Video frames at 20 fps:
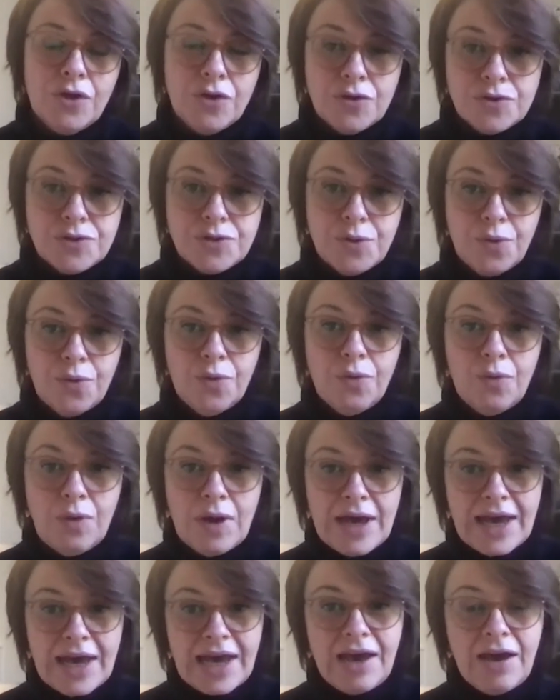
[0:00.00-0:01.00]

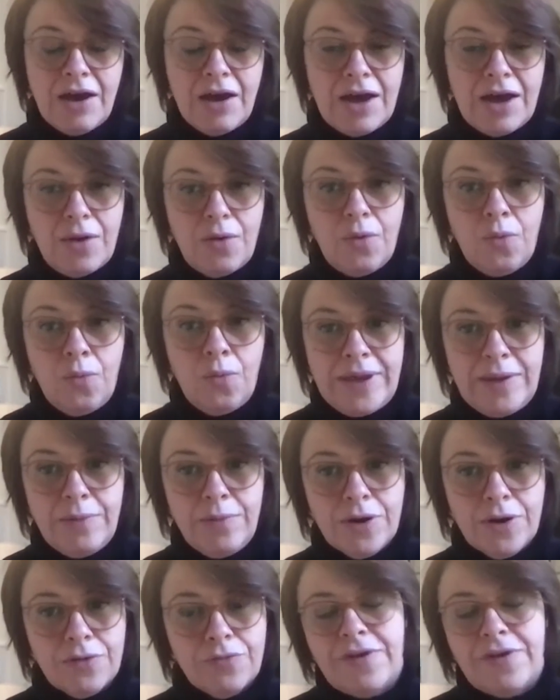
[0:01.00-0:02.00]
So we
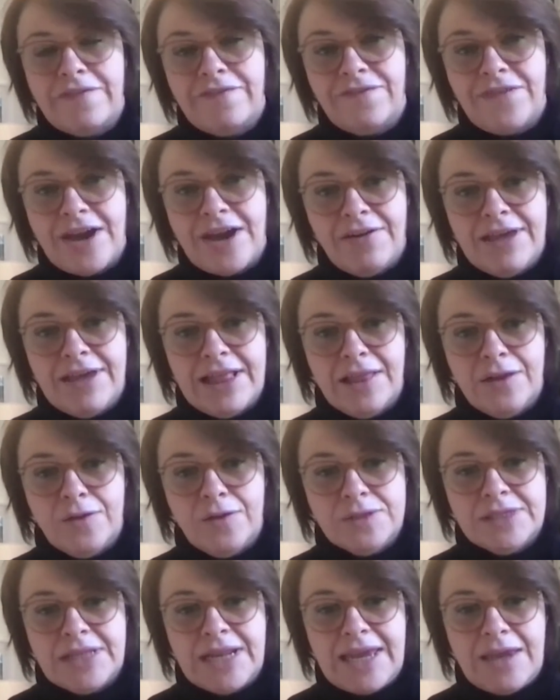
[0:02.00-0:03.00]
work very
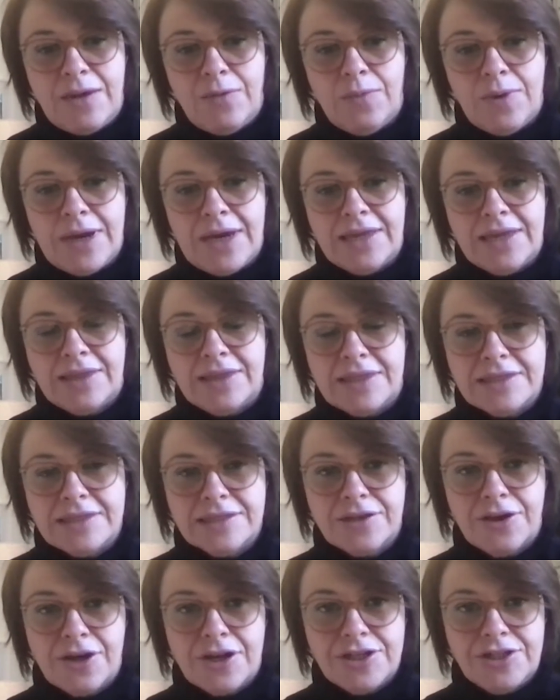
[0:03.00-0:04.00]
closely with
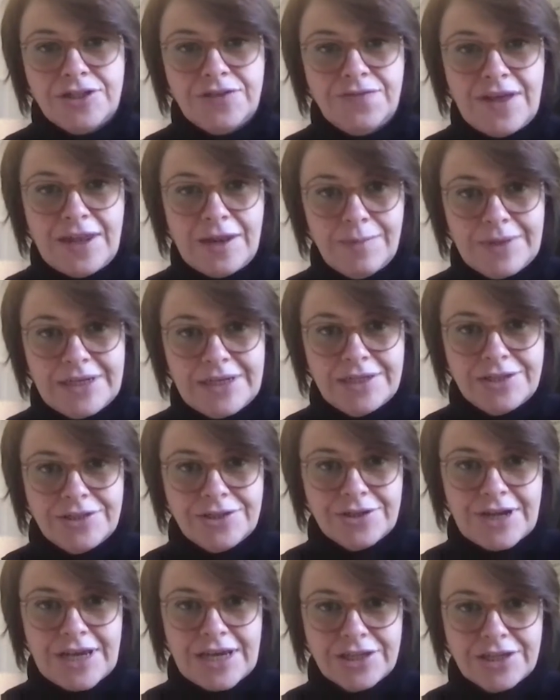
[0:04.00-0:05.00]
Scottish Development
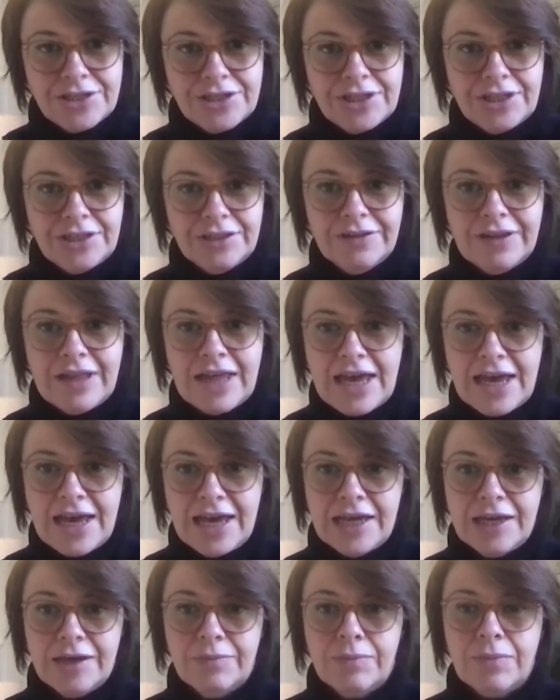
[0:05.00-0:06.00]
International,
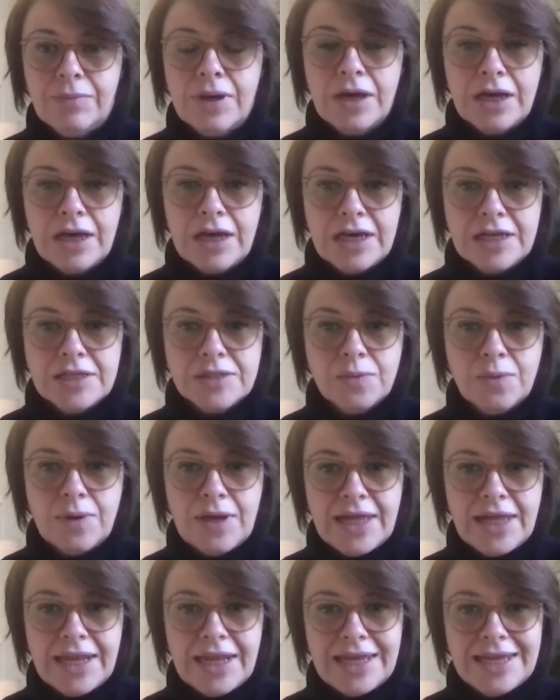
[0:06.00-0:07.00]
as
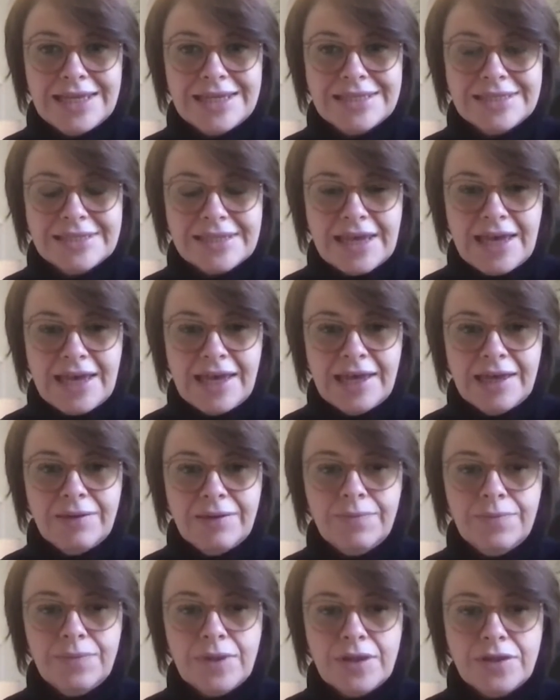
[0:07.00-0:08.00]
well as
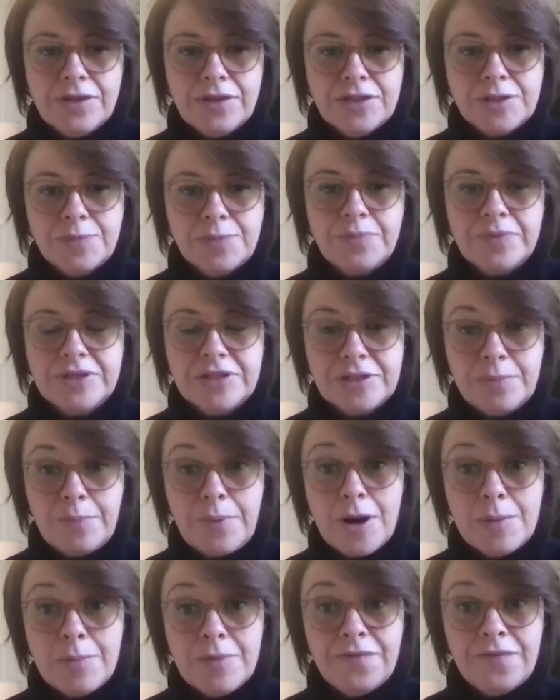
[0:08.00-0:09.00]
the
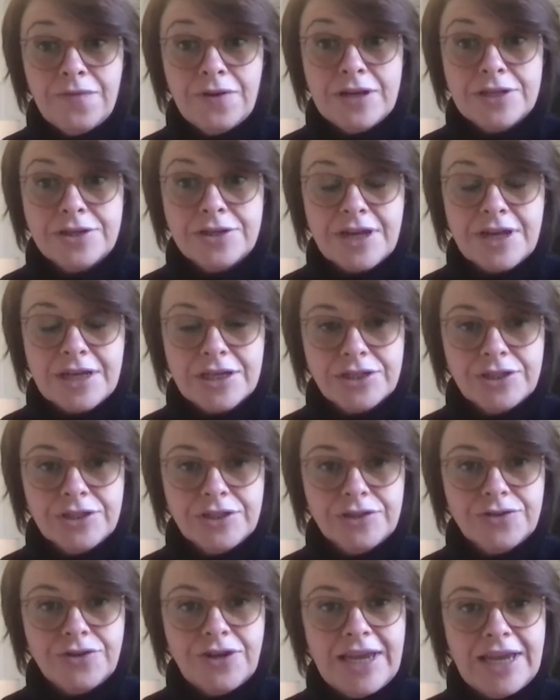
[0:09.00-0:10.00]
Department for International
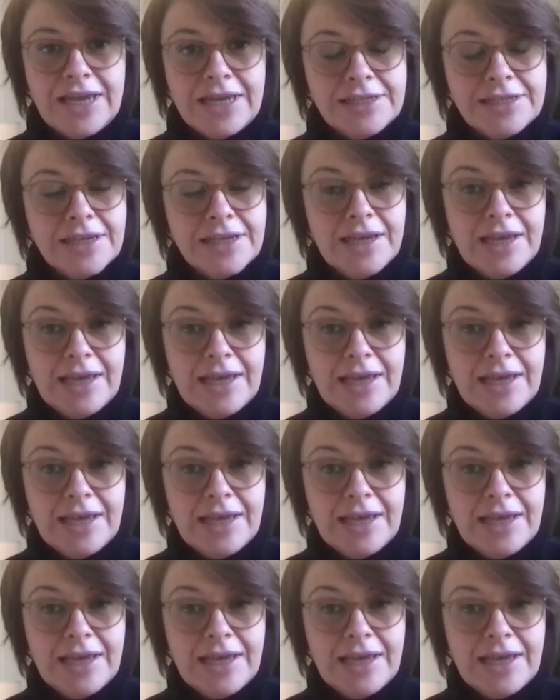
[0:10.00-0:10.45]
Trade